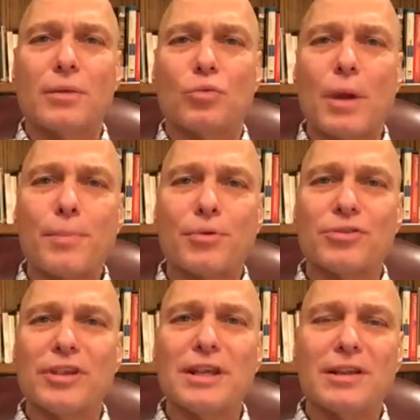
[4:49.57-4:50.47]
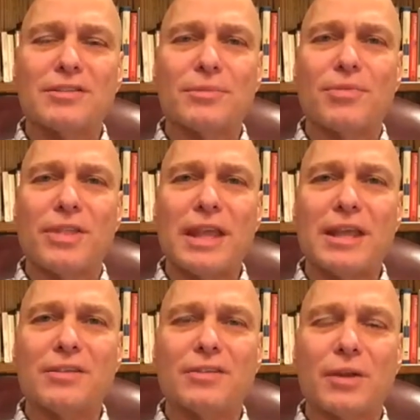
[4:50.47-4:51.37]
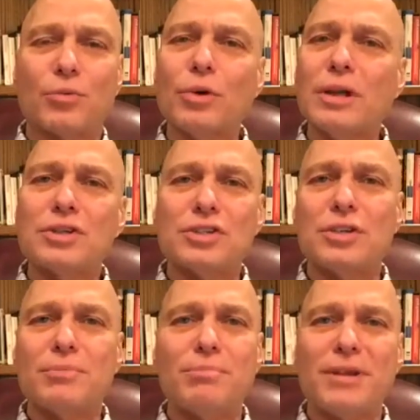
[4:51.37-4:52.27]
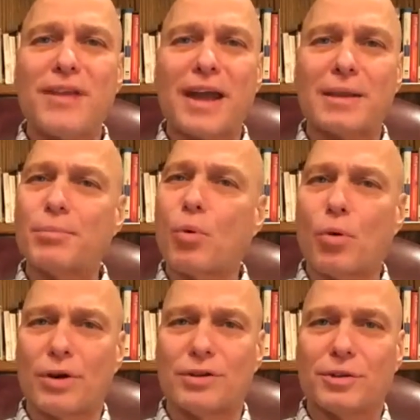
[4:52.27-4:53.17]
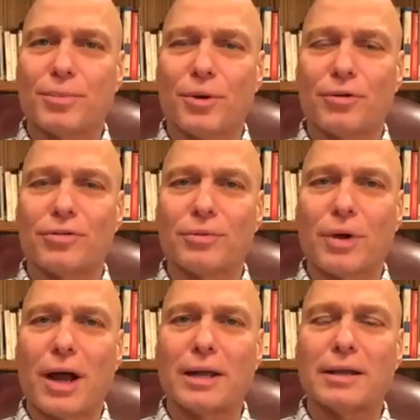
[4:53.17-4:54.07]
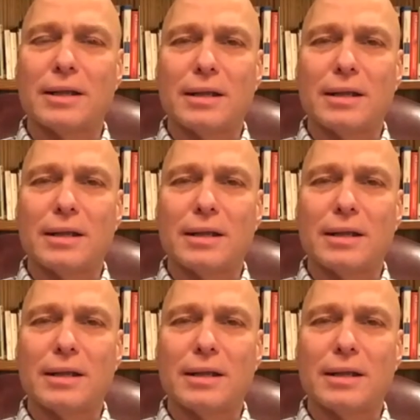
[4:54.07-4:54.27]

represented some things that really shouldn't be that important to a person, right?